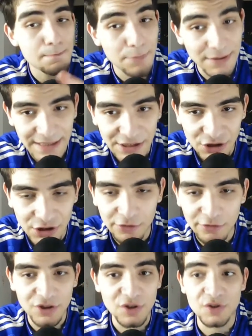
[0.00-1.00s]
potentially
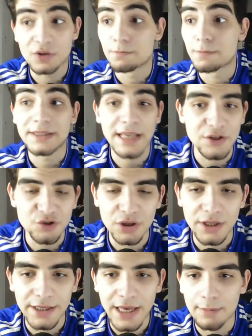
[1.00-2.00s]
Christensen,
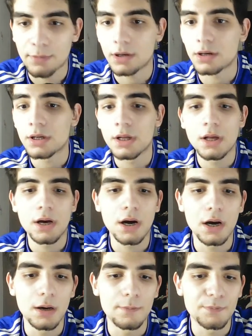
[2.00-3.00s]
potentially a Kepa,
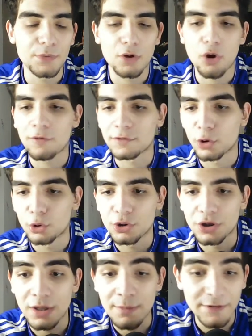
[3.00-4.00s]

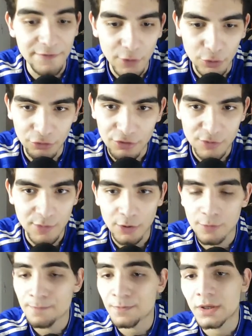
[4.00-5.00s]
offload a midfielder as well.